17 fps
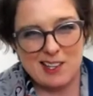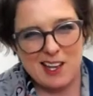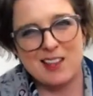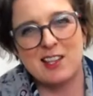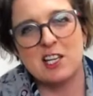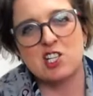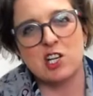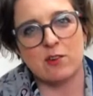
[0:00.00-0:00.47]
And
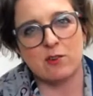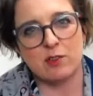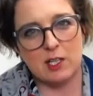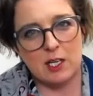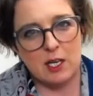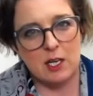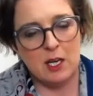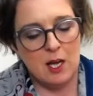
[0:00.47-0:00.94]
they
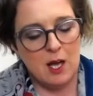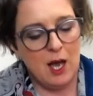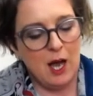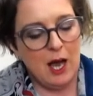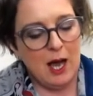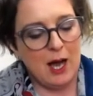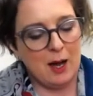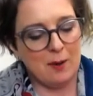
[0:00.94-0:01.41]
generally
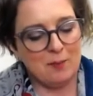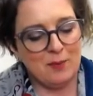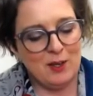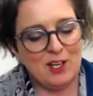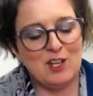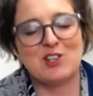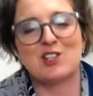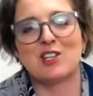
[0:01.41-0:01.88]

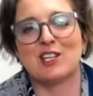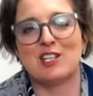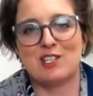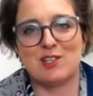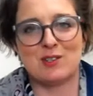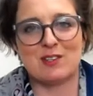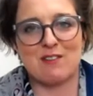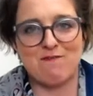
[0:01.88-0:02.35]
usually
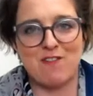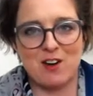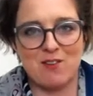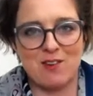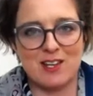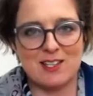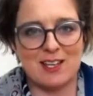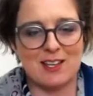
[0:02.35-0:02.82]
do some
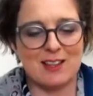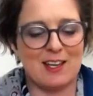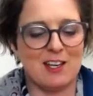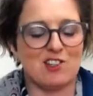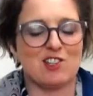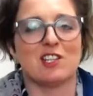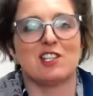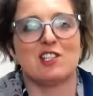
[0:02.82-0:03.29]
fundraising, they
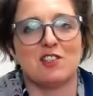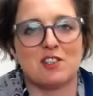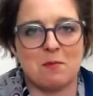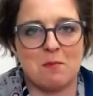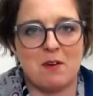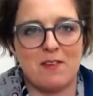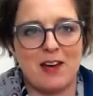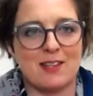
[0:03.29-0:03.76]
usually do some
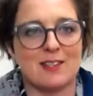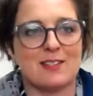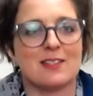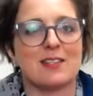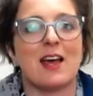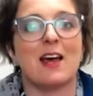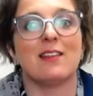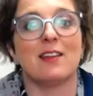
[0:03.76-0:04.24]
events,
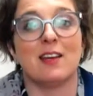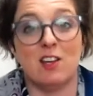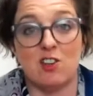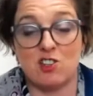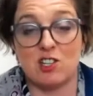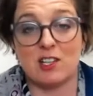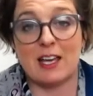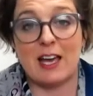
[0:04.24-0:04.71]
and they
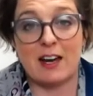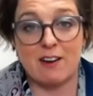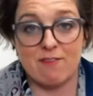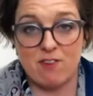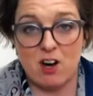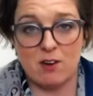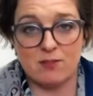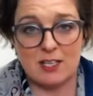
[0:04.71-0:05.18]
usually get
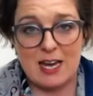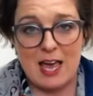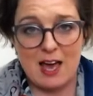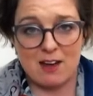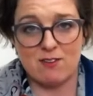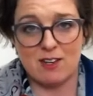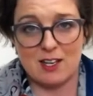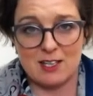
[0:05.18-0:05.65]
involved in
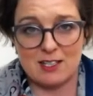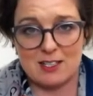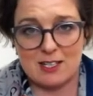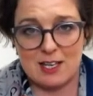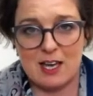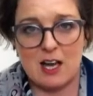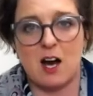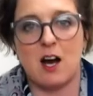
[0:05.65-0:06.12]

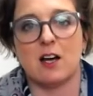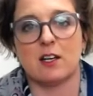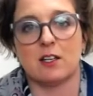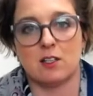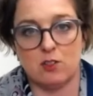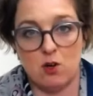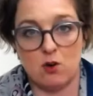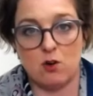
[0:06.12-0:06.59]
advocacy on
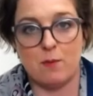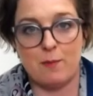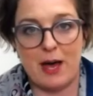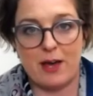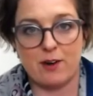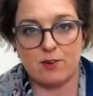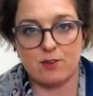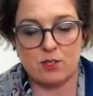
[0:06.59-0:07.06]
local
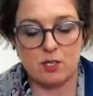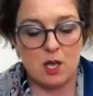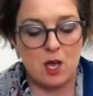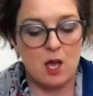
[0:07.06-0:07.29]
matters.